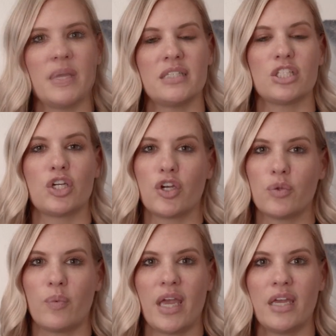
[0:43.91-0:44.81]
it's a
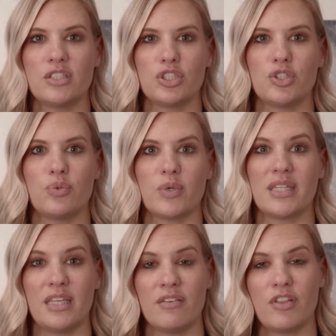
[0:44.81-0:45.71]
good way to
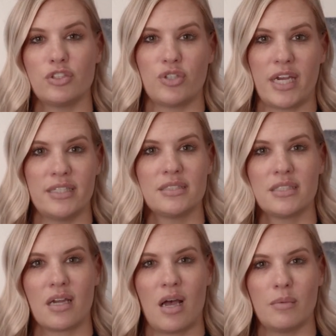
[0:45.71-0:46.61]
relieve the dryness
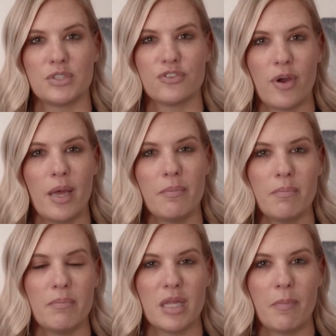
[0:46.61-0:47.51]
that comes
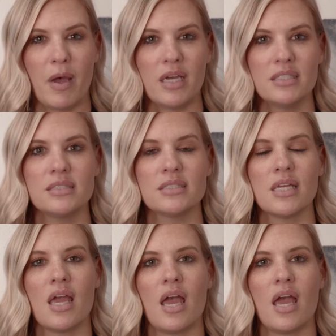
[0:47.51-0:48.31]
from menopause,